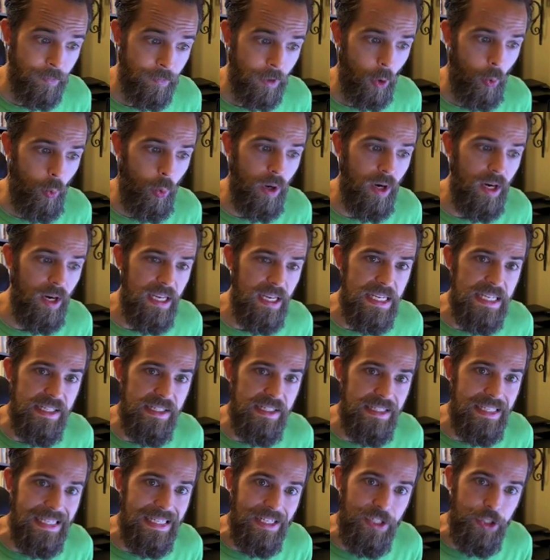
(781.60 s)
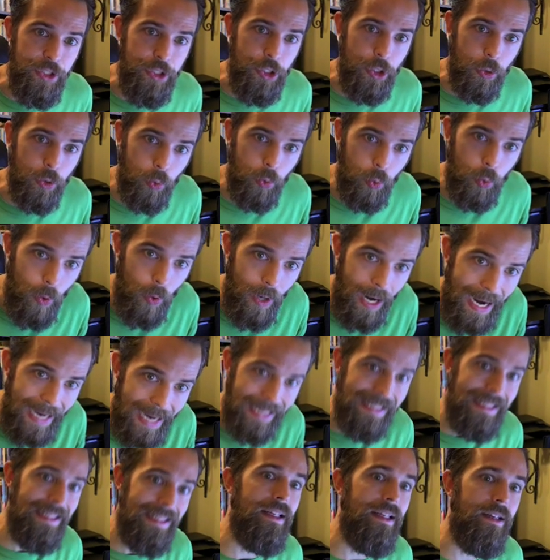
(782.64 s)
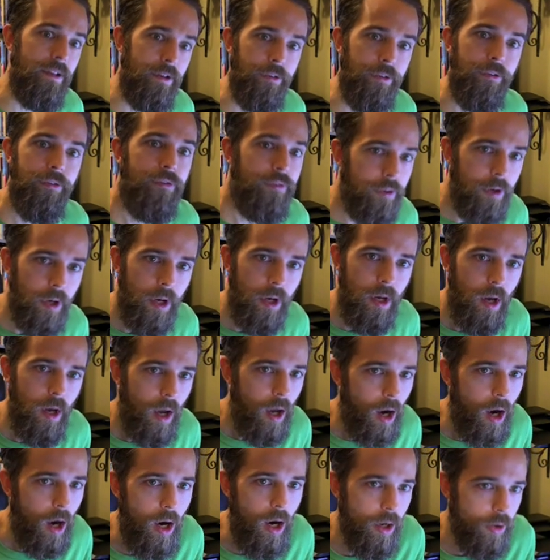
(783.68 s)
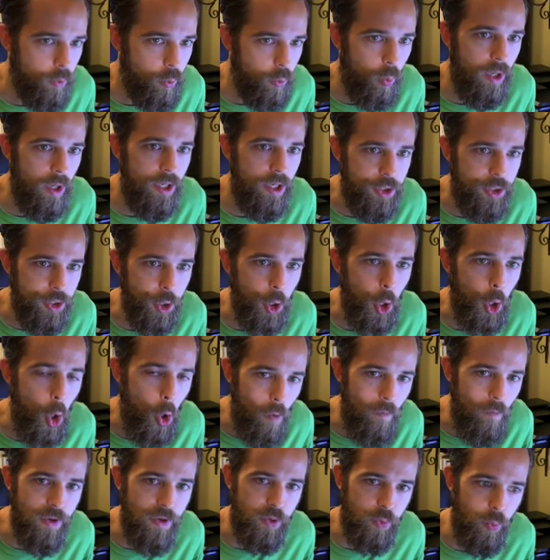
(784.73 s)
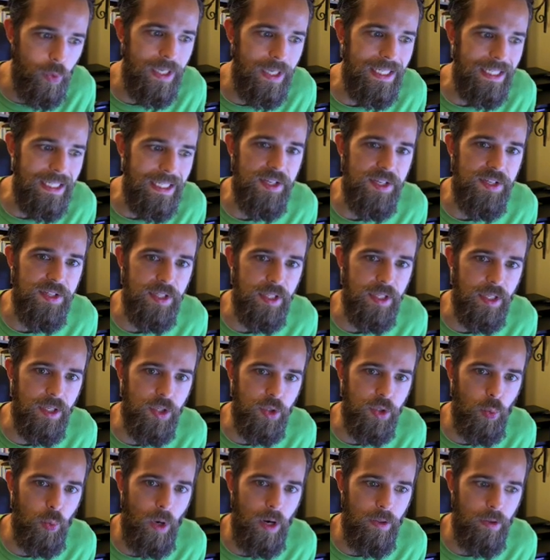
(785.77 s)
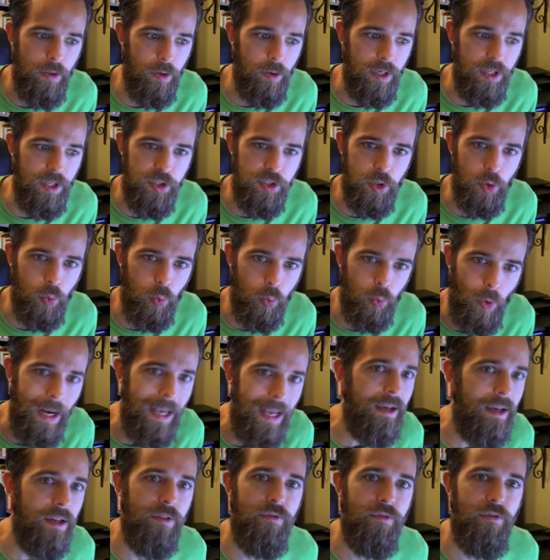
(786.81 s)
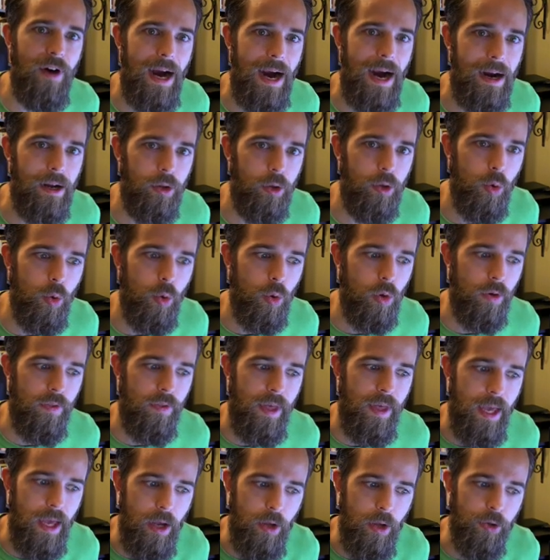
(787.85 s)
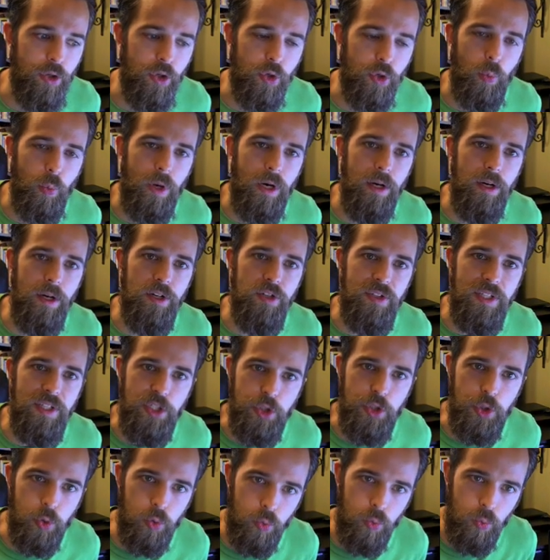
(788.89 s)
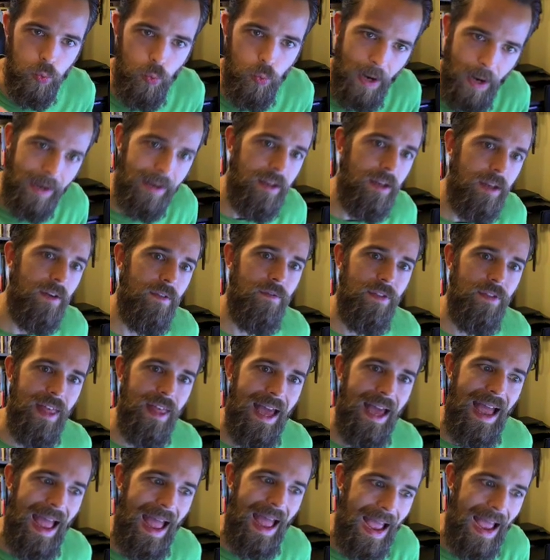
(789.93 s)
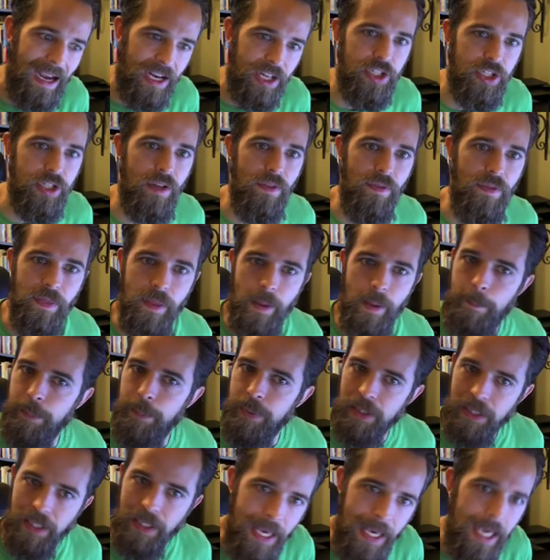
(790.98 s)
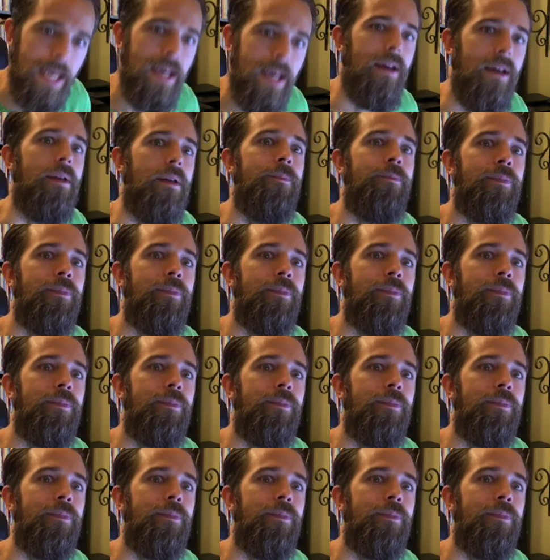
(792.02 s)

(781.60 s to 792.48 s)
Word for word: Where is the directive? on what Jehovah's Witnesses, whether it's the rank and file or the elders. Where is the directive, the action, the plan